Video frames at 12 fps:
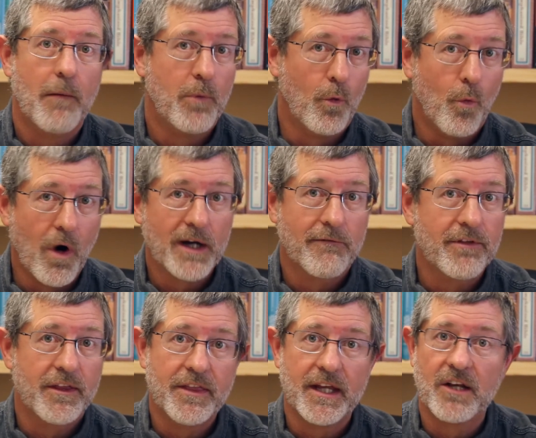But one of
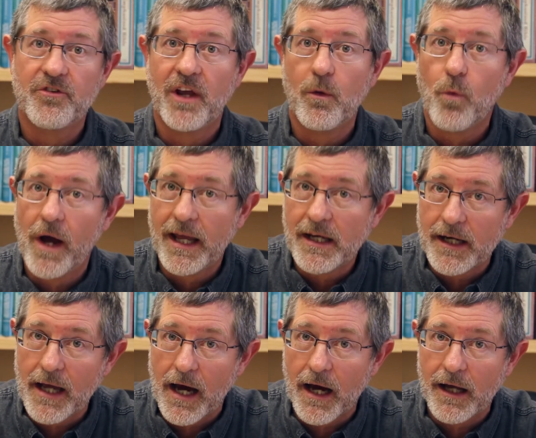the things he waited
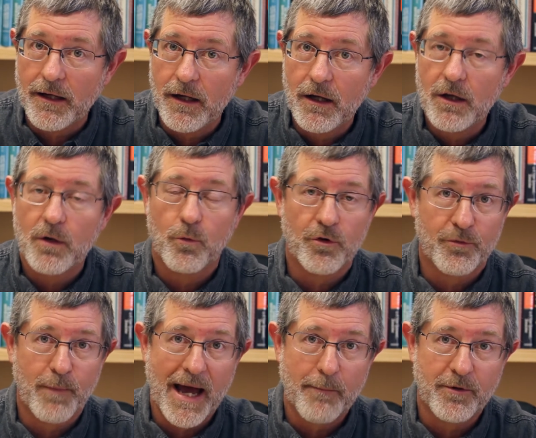on was
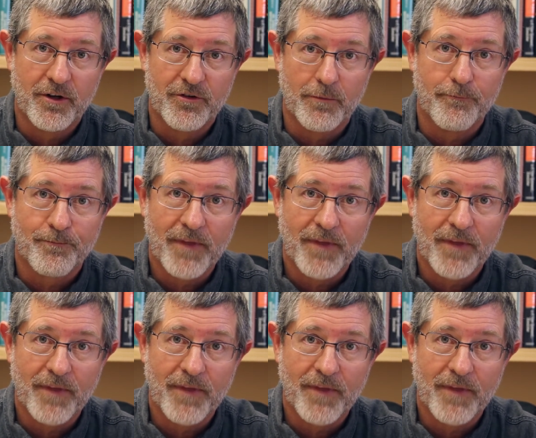baptism.